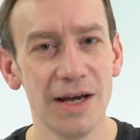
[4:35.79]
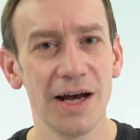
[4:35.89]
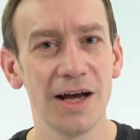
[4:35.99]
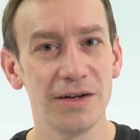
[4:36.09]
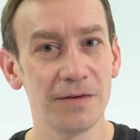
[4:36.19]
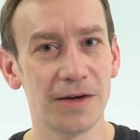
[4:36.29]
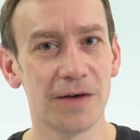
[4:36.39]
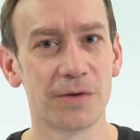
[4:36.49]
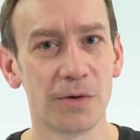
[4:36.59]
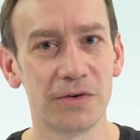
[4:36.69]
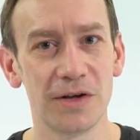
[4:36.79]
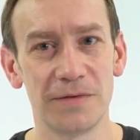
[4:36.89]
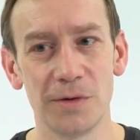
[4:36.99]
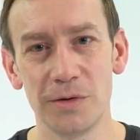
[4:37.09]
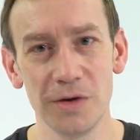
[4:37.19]
Uh, don't forget, of course,
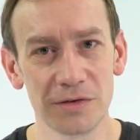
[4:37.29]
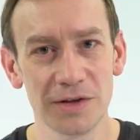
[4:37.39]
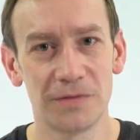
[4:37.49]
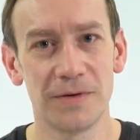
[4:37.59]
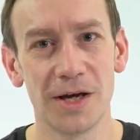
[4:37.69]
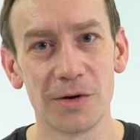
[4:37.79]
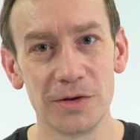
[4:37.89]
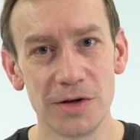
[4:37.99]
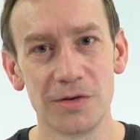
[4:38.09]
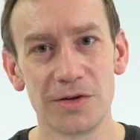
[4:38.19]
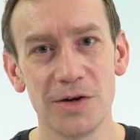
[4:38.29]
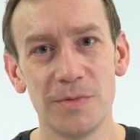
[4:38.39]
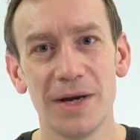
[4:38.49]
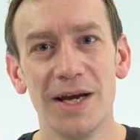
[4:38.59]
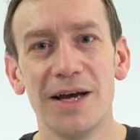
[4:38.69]
if you're using this video on
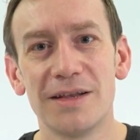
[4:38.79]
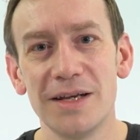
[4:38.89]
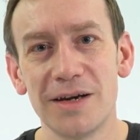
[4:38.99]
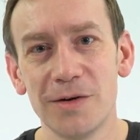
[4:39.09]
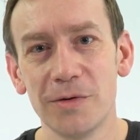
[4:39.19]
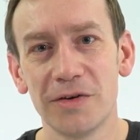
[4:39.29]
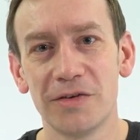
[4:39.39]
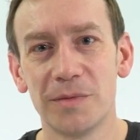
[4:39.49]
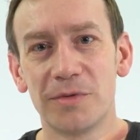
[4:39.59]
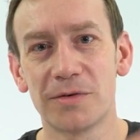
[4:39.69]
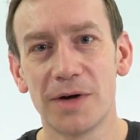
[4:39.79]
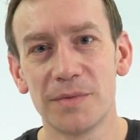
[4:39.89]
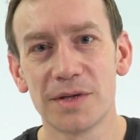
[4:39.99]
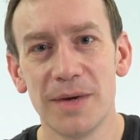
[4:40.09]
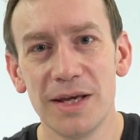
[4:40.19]
YouTube, then you can also
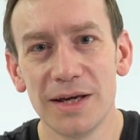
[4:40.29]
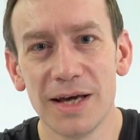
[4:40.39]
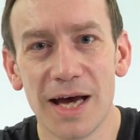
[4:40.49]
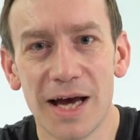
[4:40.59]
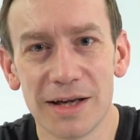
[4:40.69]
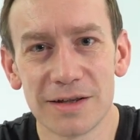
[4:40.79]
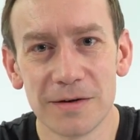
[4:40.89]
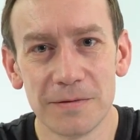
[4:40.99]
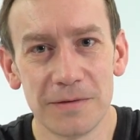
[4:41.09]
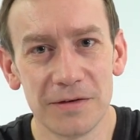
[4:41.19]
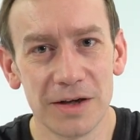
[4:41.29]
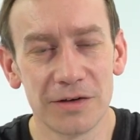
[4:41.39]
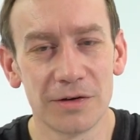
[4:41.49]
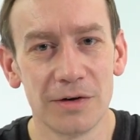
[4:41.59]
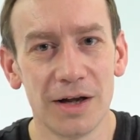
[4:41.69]
subscribe to me at
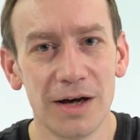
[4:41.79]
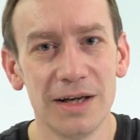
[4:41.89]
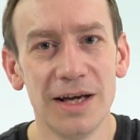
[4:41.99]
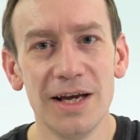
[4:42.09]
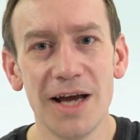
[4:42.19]
Physics Online.